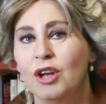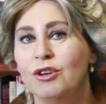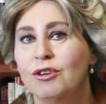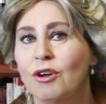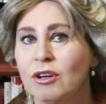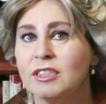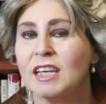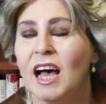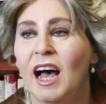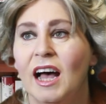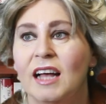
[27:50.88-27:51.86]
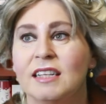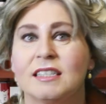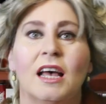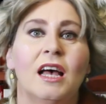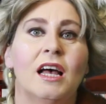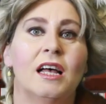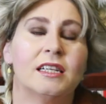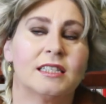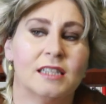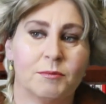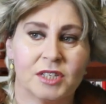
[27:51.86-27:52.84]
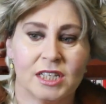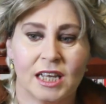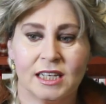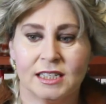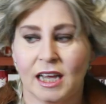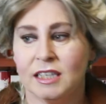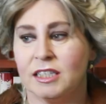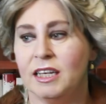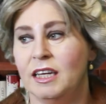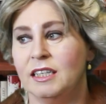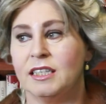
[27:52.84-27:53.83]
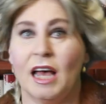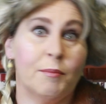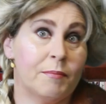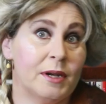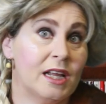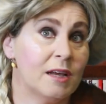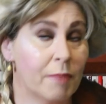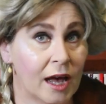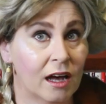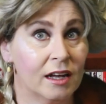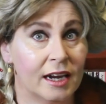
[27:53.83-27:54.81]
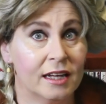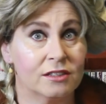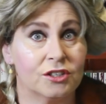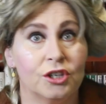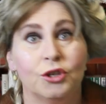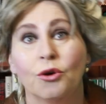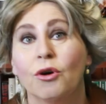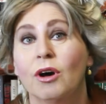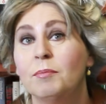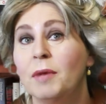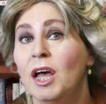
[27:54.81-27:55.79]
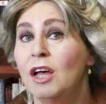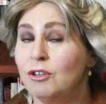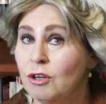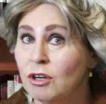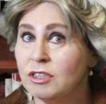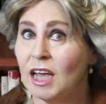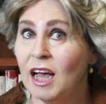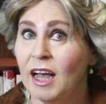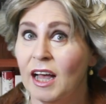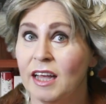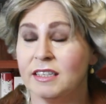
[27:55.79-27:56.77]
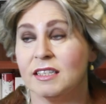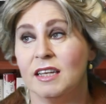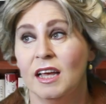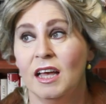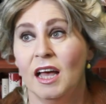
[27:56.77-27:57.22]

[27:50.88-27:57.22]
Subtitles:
Not as something that is happening parallel to Europe, not as